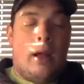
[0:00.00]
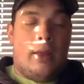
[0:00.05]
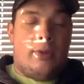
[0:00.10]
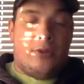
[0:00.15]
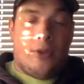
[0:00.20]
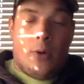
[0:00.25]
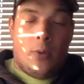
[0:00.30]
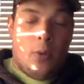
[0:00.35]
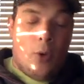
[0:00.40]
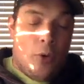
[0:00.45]

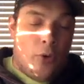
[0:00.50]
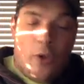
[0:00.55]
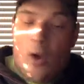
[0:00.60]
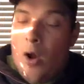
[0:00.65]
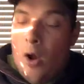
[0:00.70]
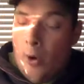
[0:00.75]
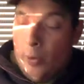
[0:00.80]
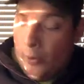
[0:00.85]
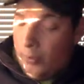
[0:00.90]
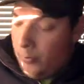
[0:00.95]
So those
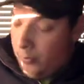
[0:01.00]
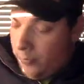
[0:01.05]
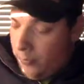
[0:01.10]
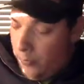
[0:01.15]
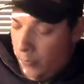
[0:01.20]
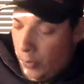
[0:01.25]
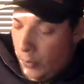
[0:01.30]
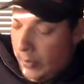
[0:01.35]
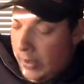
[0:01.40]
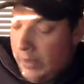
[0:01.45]
aren't
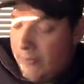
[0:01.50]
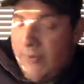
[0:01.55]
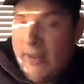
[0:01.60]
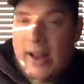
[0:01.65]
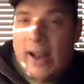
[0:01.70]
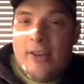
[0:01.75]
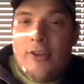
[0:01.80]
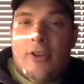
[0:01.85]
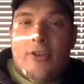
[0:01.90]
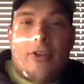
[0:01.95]
really
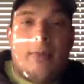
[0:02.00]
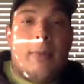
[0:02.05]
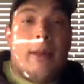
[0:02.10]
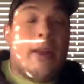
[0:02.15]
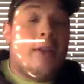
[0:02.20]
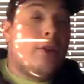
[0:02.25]
advantages to me.